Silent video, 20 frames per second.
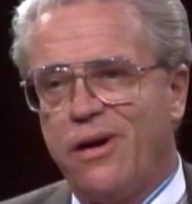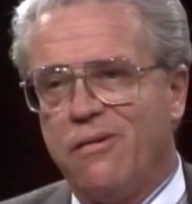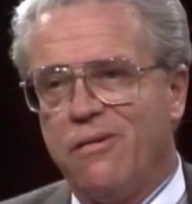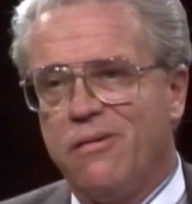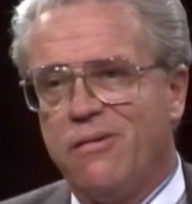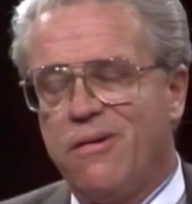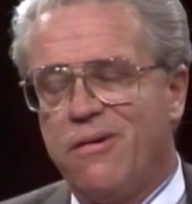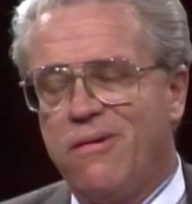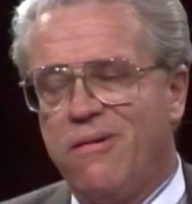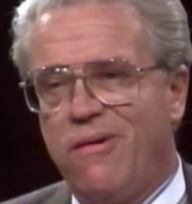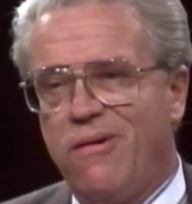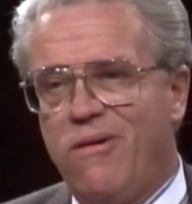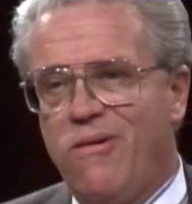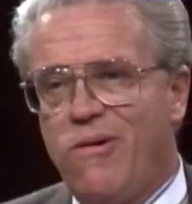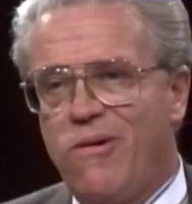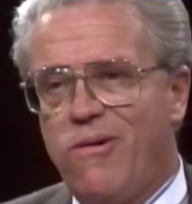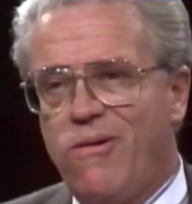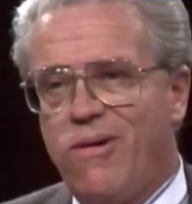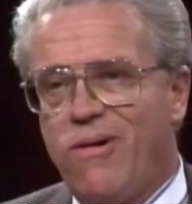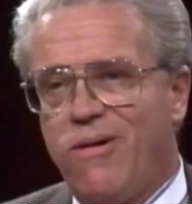I love it
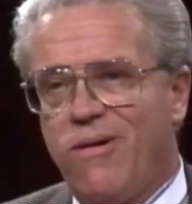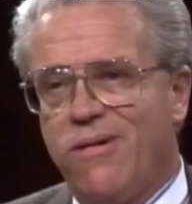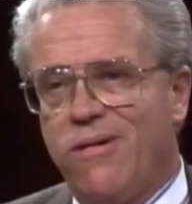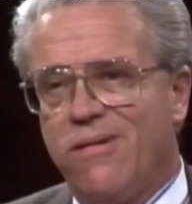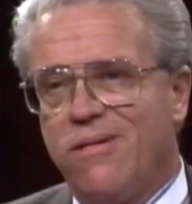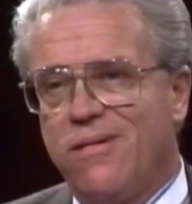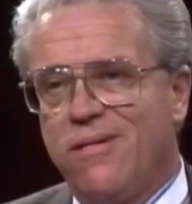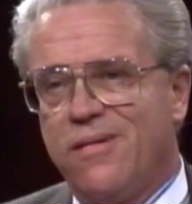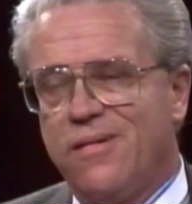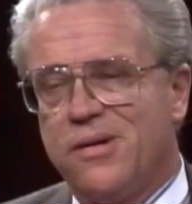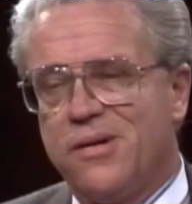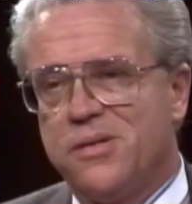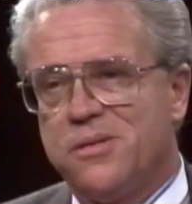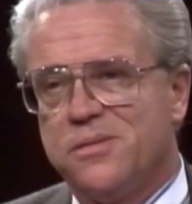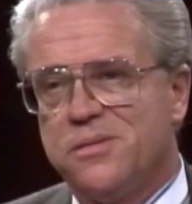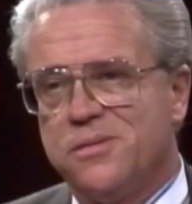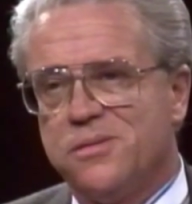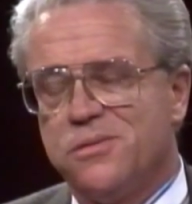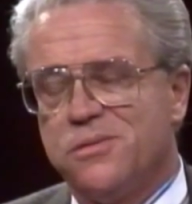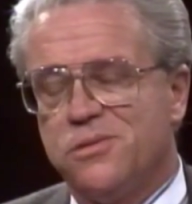here, and I feel very
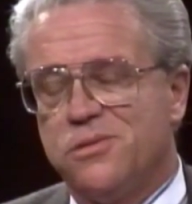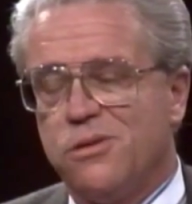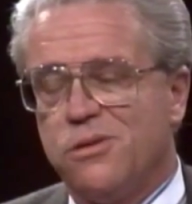much at home